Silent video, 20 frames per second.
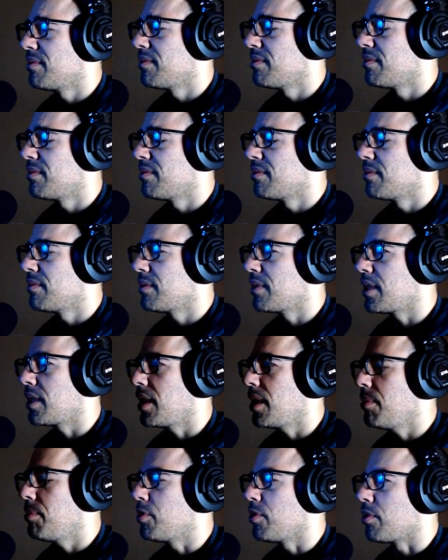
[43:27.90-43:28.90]
I keep
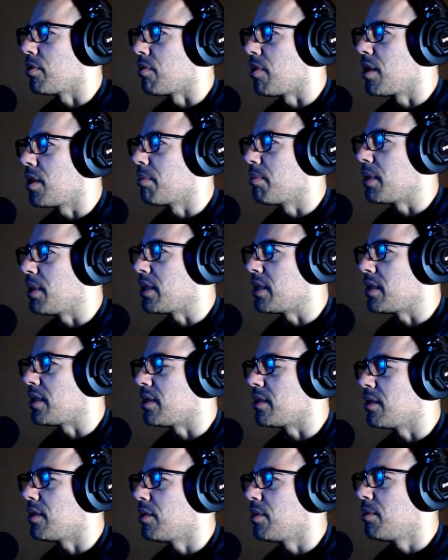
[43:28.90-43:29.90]
doing the wrong button. Oh
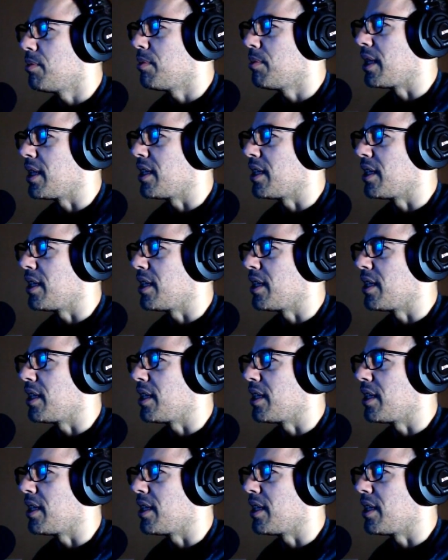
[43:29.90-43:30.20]
my goodness,